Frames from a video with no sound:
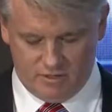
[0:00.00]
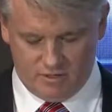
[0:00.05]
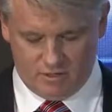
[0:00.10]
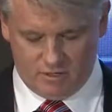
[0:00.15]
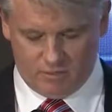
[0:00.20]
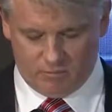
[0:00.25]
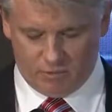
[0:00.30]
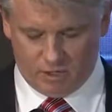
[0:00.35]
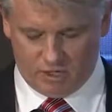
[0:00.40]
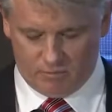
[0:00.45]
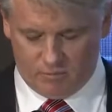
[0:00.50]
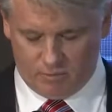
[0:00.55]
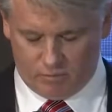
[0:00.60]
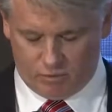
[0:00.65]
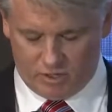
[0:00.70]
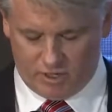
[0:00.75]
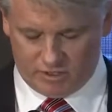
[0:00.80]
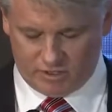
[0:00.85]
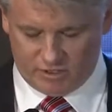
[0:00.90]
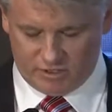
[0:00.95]
and we're going to be
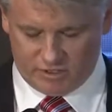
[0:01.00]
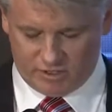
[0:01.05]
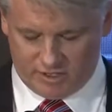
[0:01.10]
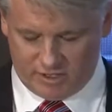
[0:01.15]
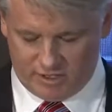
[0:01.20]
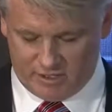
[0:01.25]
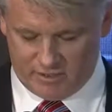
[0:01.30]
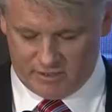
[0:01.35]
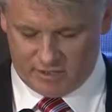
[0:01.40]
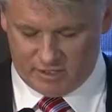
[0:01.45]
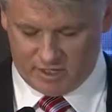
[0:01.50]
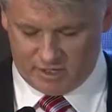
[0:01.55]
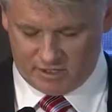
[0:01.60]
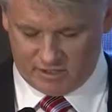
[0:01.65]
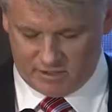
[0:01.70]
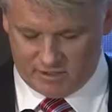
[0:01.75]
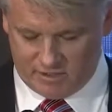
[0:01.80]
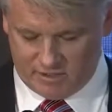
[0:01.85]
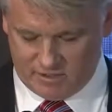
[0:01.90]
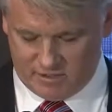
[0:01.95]
processing it in the
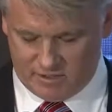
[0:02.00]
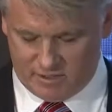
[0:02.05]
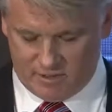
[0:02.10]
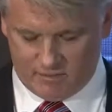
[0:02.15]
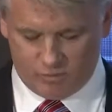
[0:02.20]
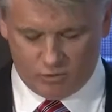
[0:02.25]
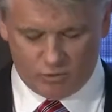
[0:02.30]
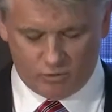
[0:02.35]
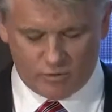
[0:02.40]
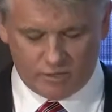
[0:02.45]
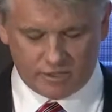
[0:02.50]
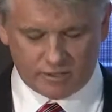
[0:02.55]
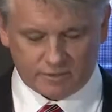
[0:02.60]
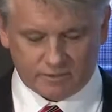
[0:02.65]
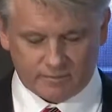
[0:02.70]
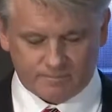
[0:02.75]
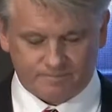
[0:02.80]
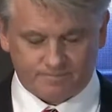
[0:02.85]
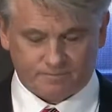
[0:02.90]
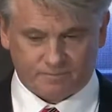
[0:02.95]
next couple of weeks,